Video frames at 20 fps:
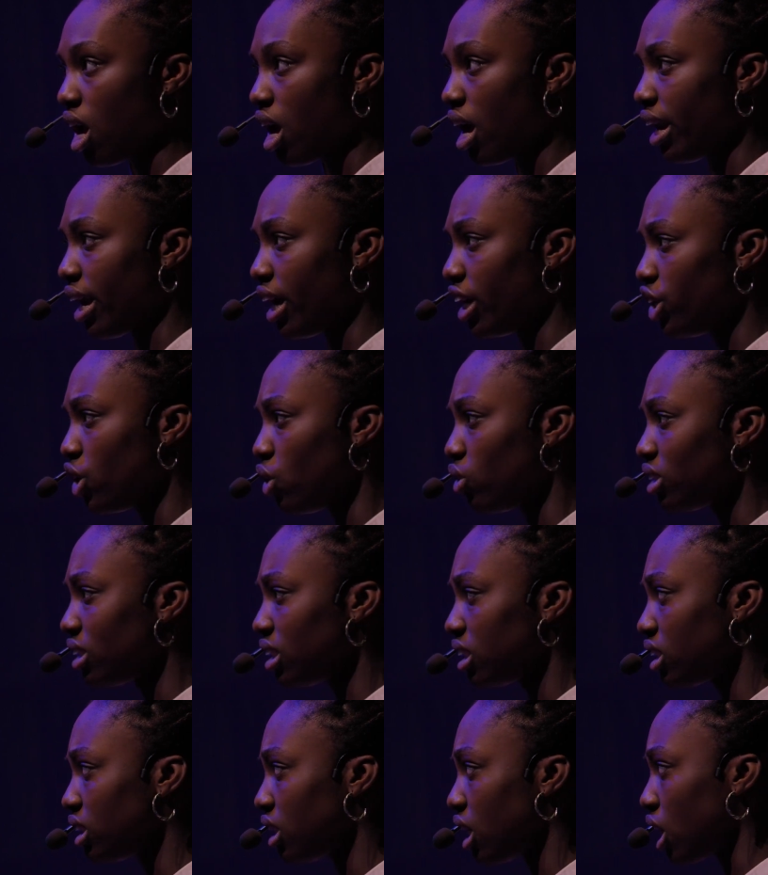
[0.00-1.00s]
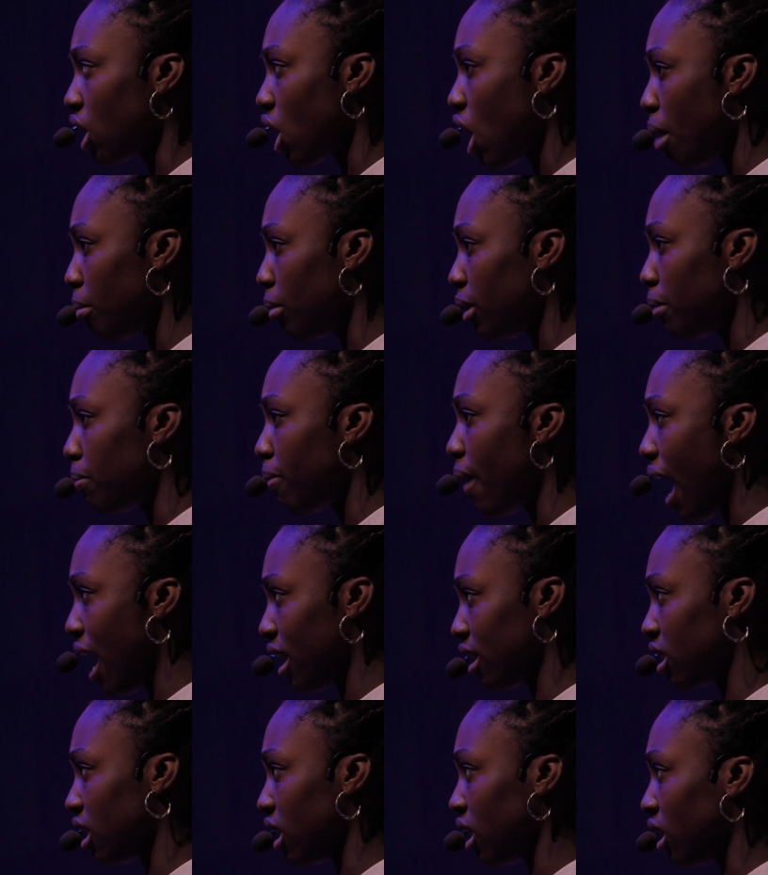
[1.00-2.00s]
and I noticed a common
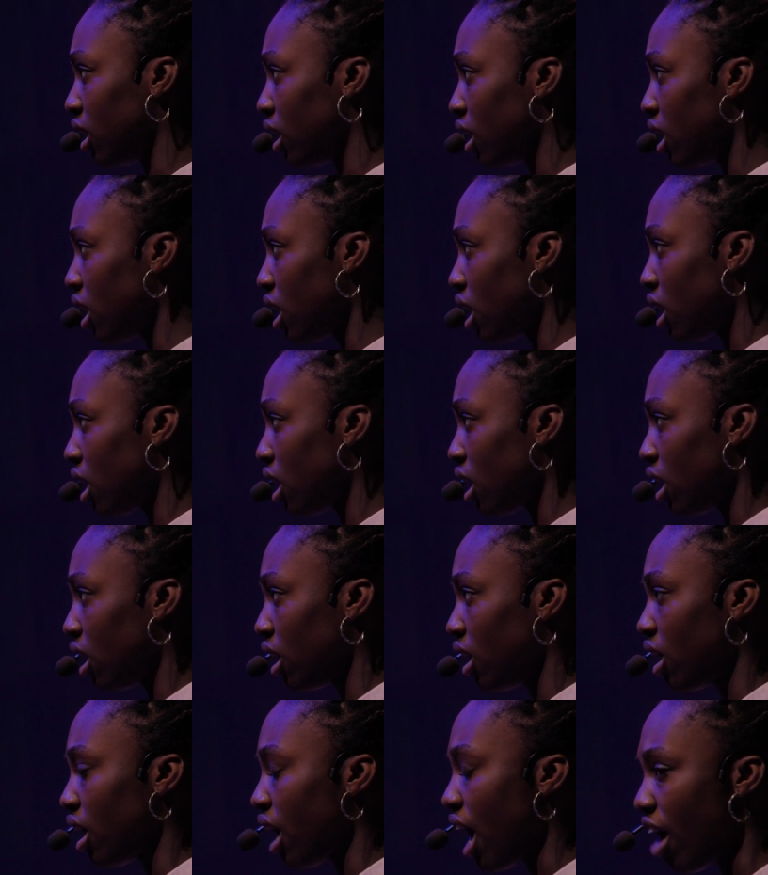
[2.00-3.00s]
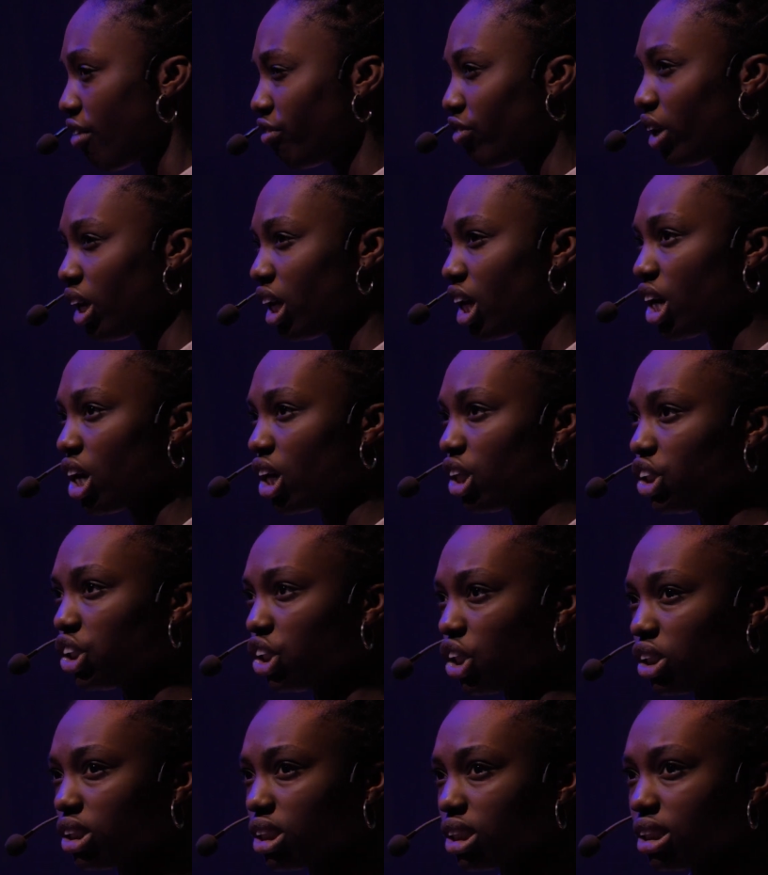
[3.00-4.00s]
pattern. Every year
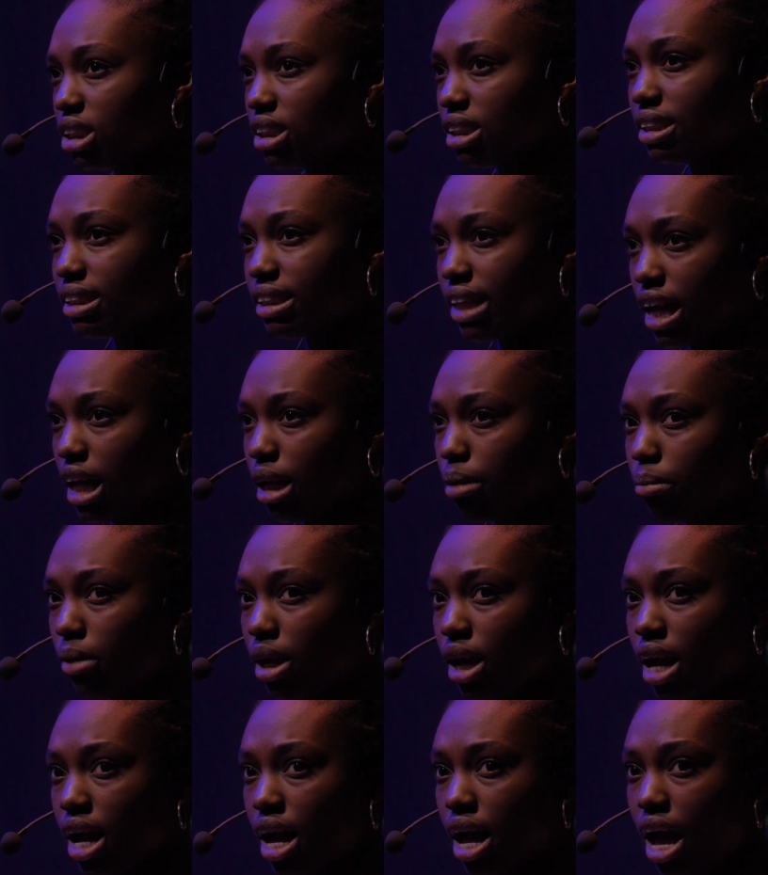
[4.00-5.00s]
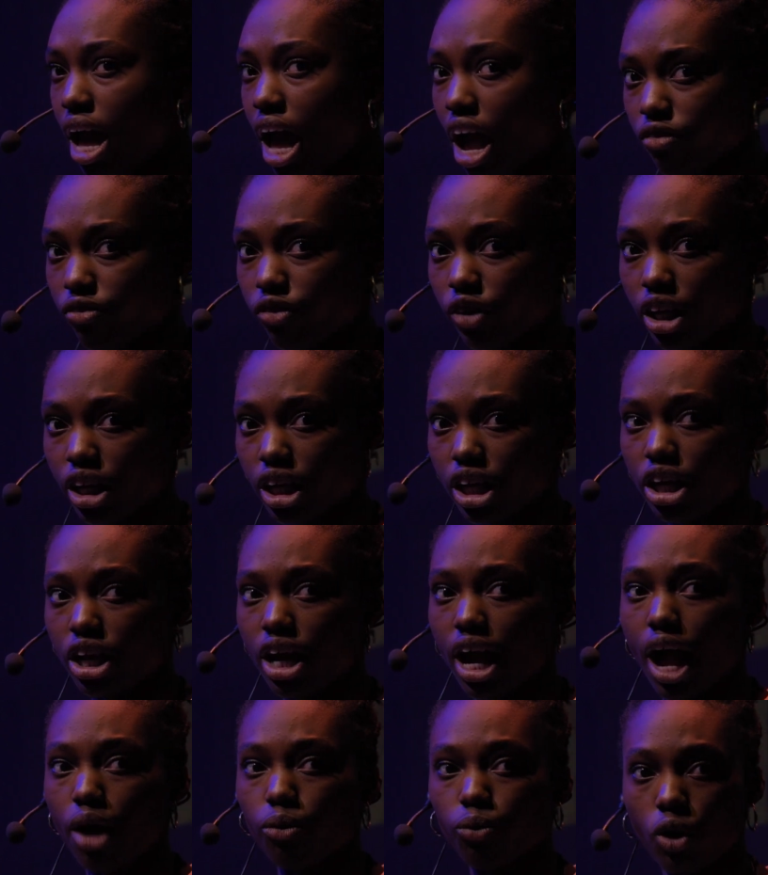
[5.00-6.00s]
looked the same. Every
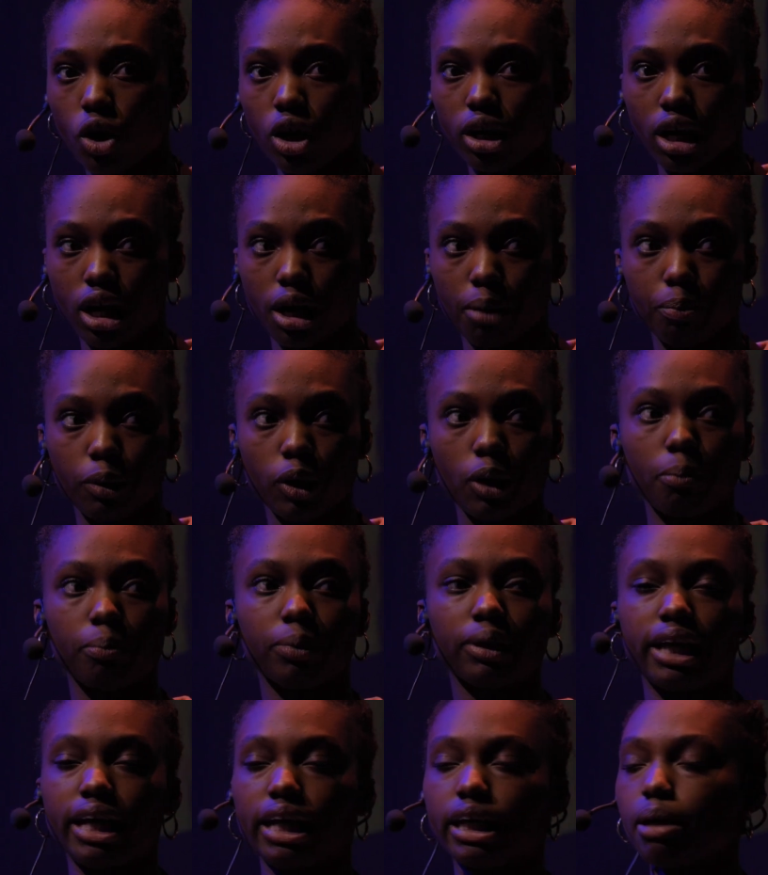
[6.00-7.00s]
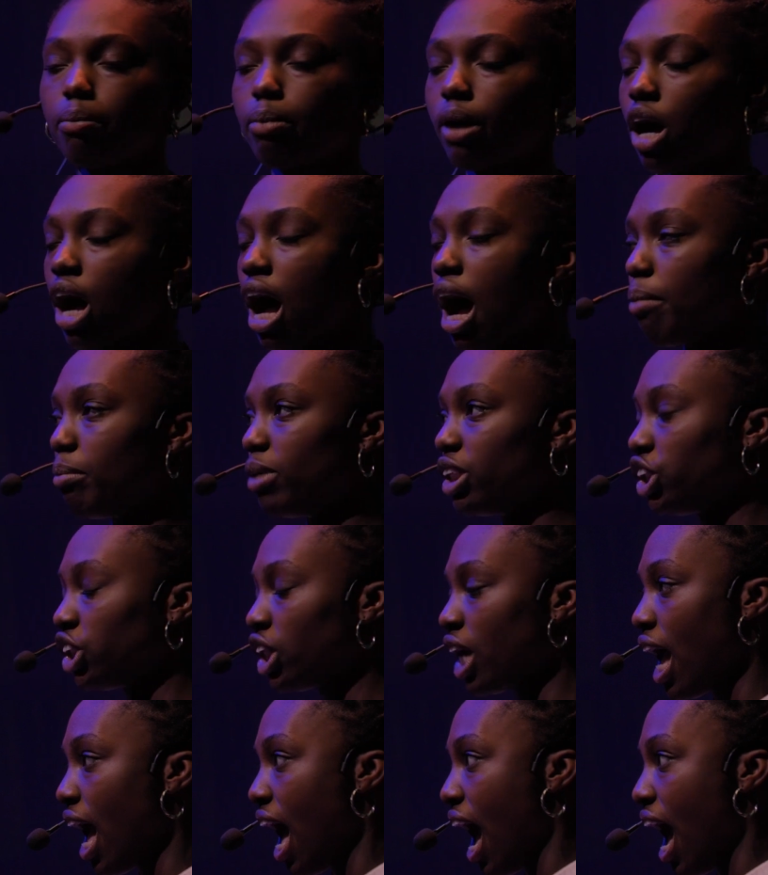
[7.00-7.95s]
year I woke up, complained about how much